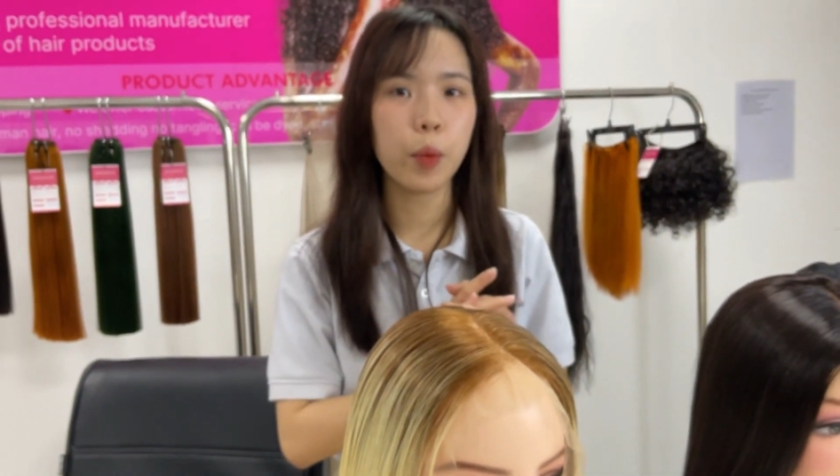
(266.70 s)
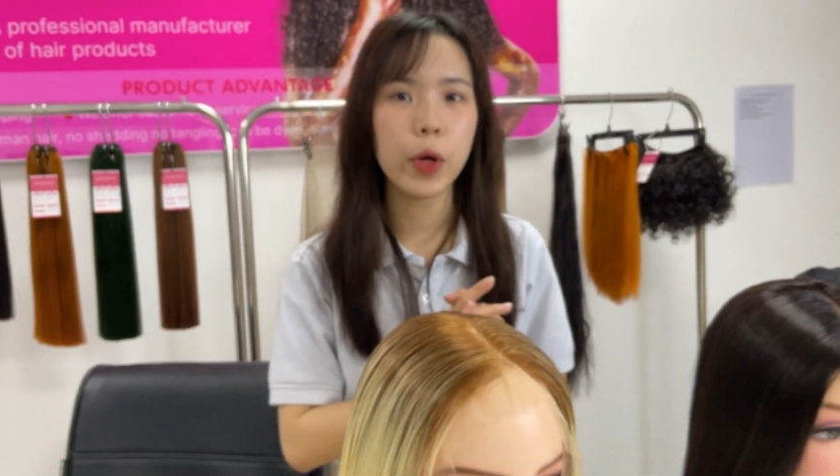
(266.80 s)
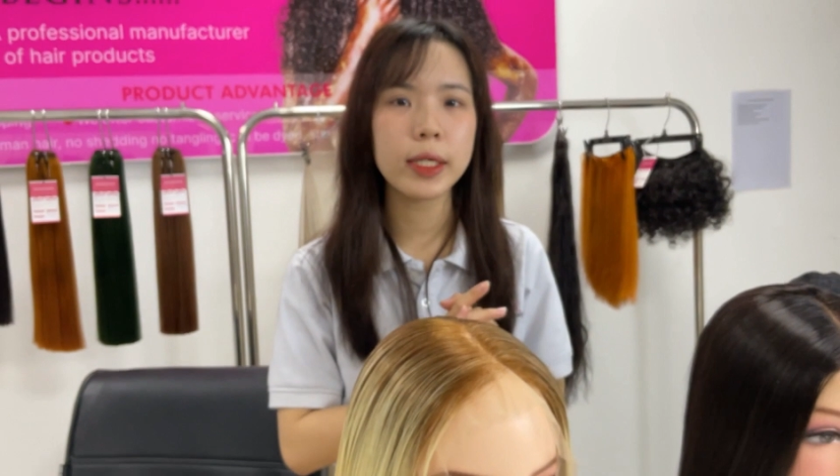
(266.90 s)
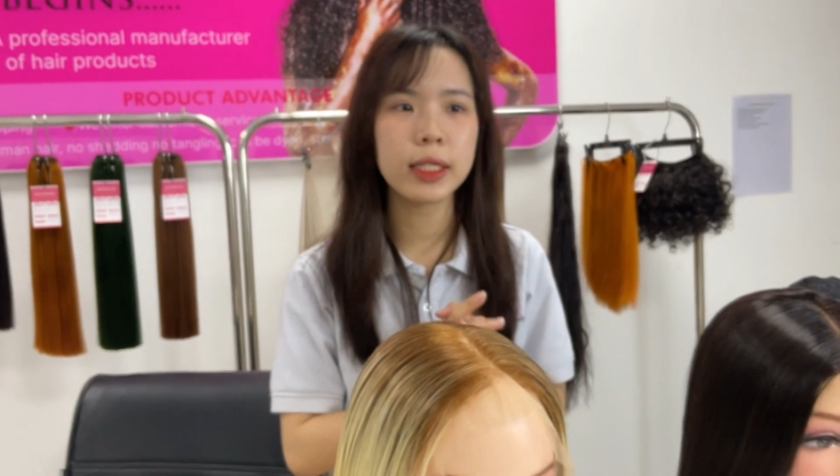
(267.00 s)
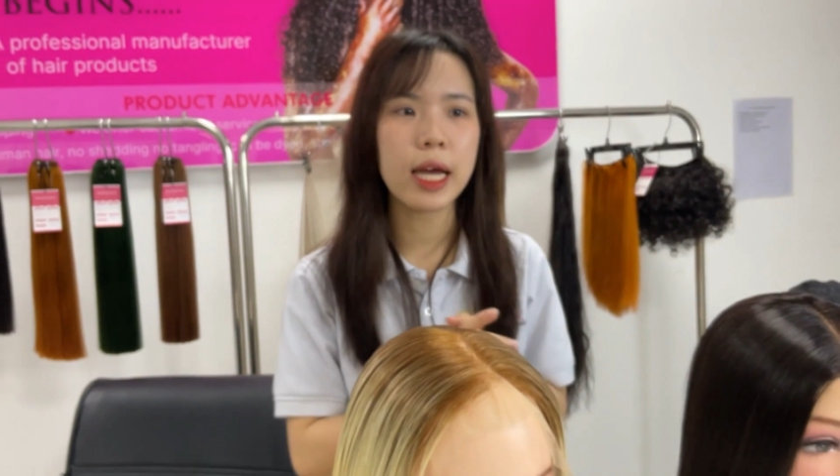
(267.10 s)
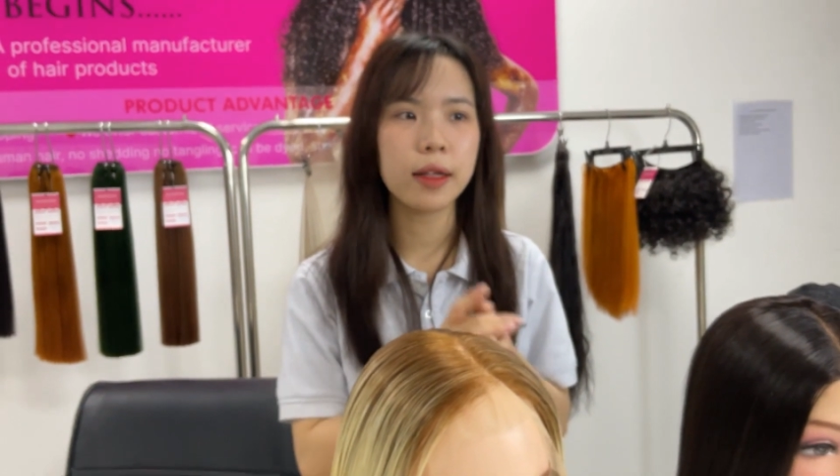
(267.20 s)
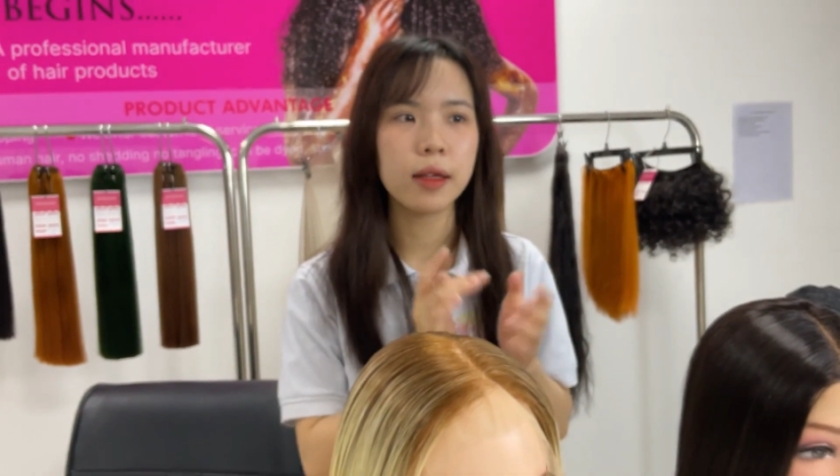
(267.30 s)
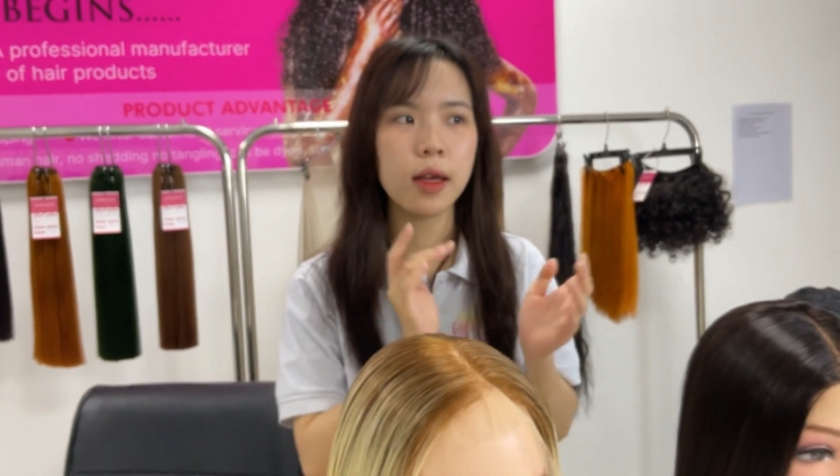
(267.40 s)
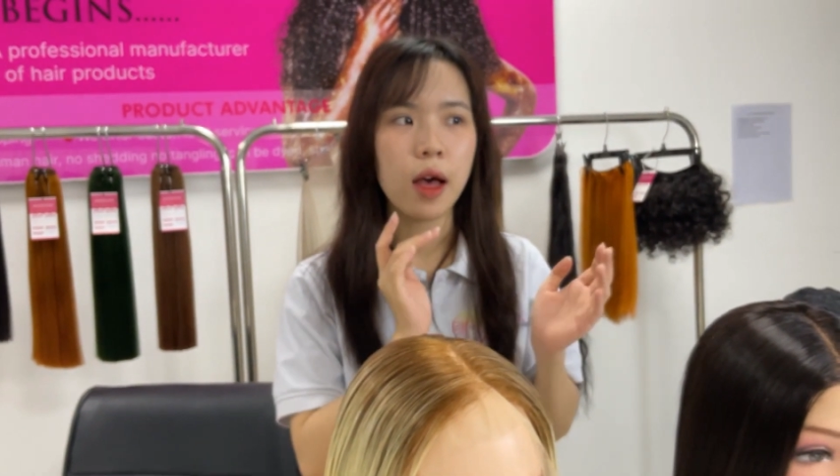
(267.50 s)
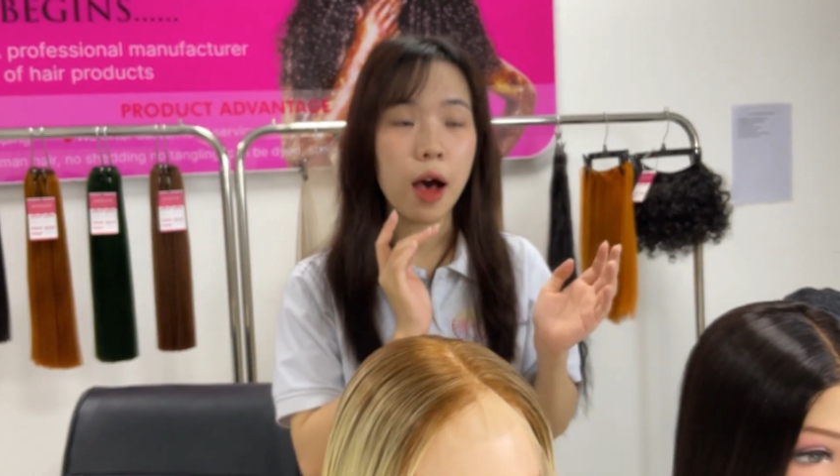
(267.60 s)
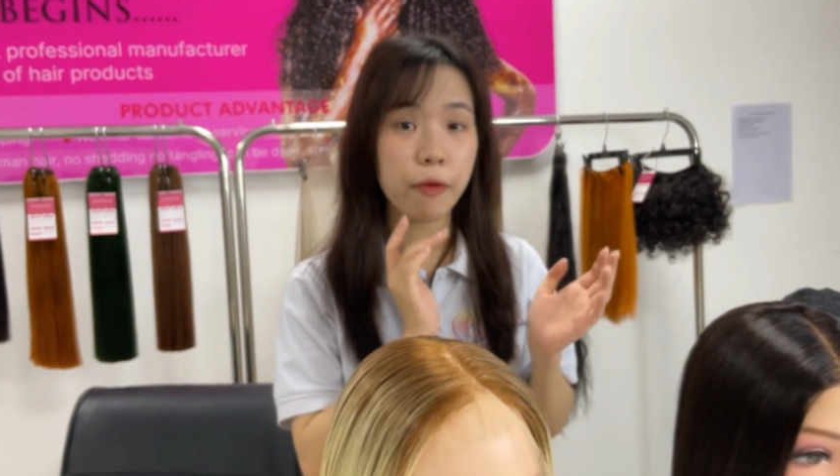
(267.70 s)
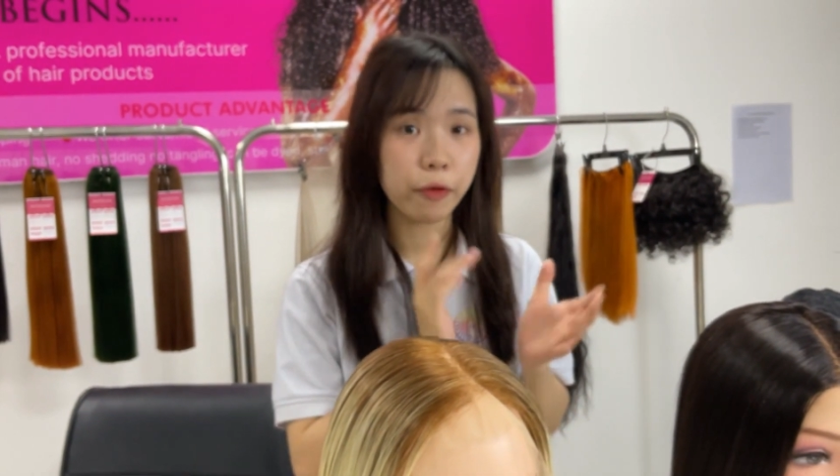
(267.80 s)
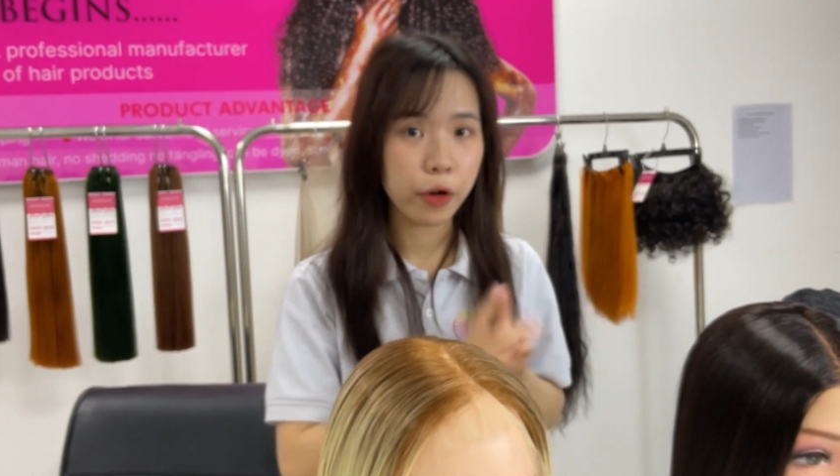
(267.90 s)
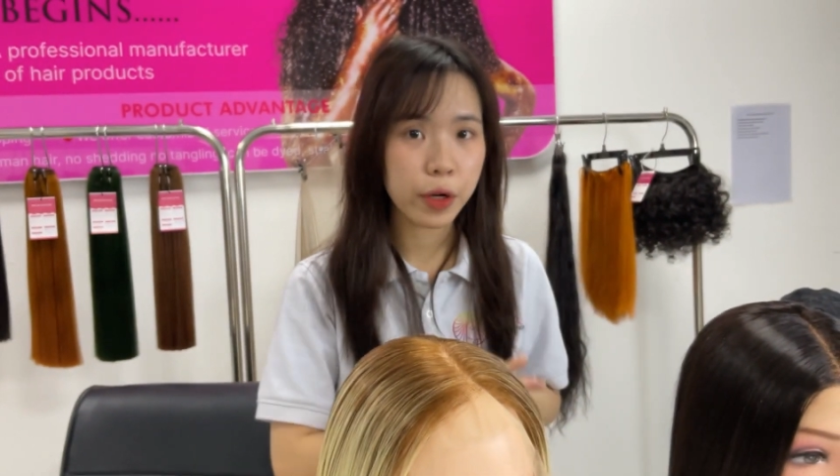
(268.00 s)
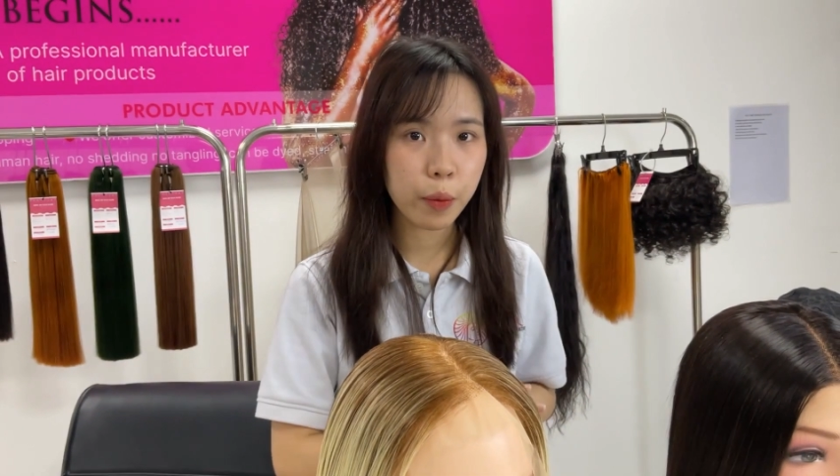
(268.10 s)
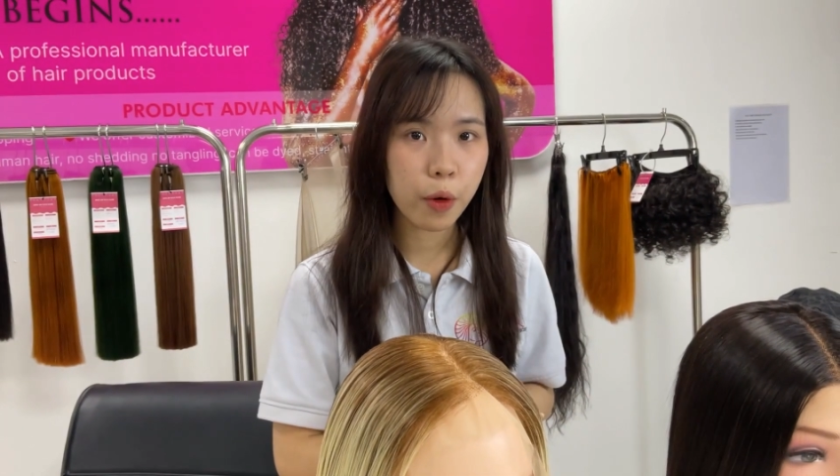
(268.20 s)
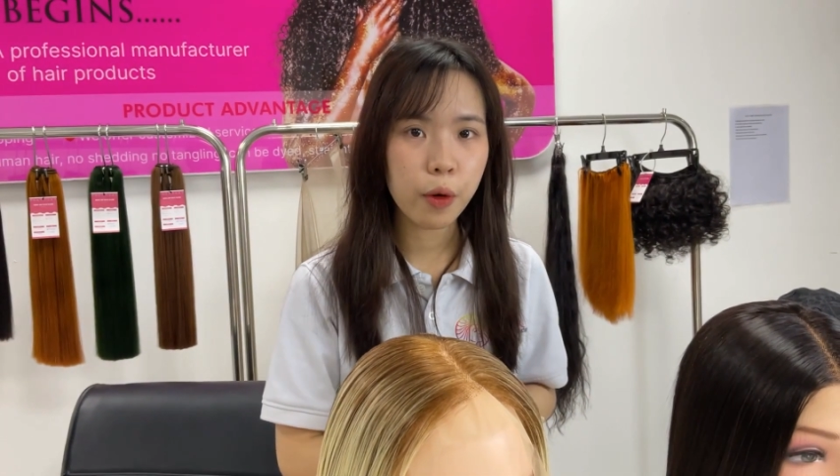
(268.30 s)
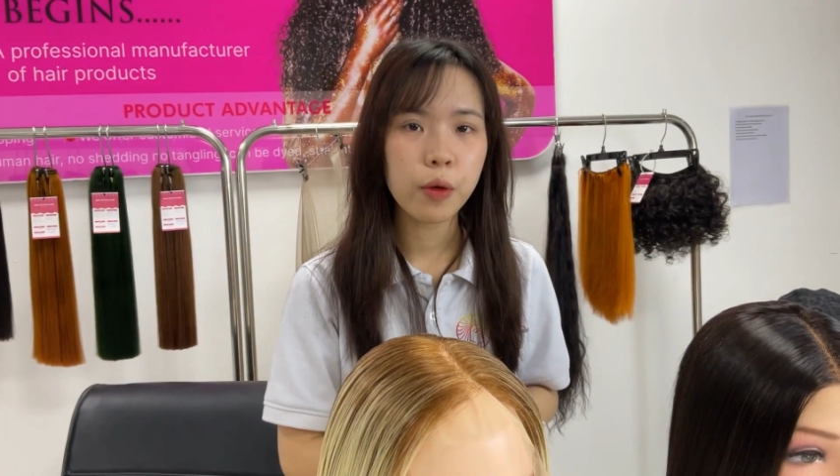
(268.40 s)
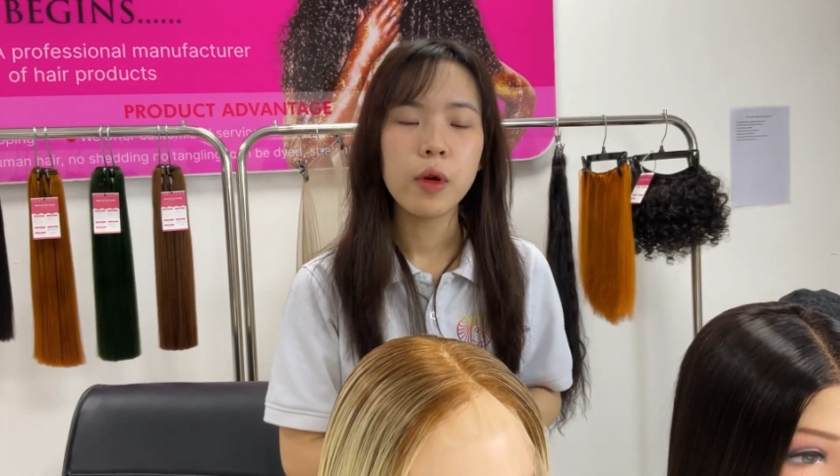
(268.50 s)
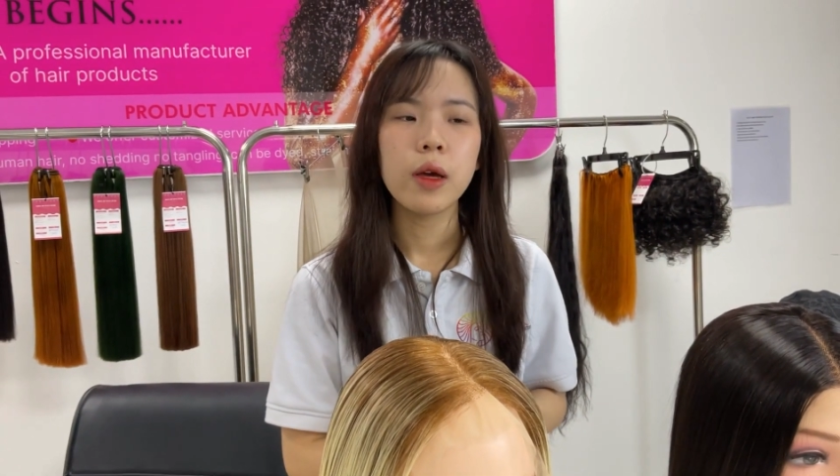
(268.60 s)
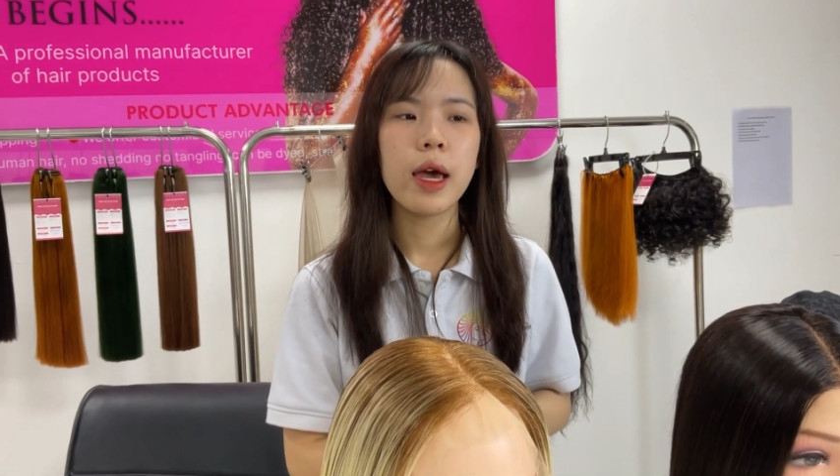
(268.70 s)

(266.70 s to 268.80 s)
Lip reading: wigs that affordable